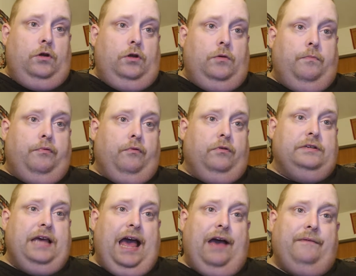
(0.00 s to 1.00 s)
the Brewers
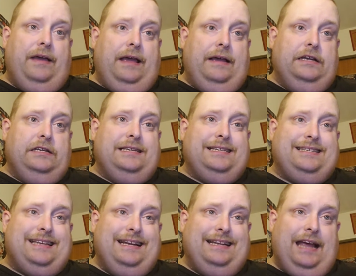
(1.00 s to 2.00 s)
have a
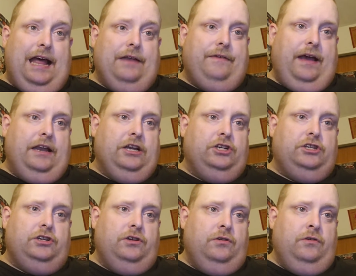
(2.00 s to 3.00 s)
distinct
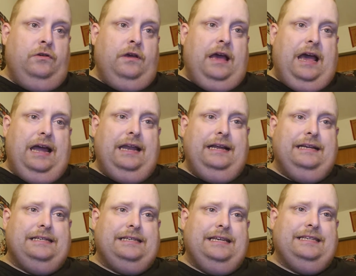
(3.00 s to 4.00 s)
advantage ending
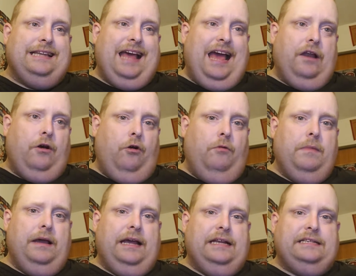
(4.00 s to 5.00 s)
the season at home
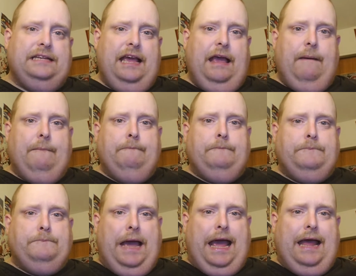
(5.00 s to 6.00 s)
against a
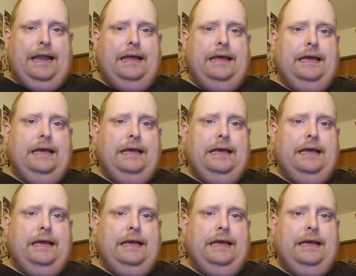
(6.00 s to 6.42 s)
bad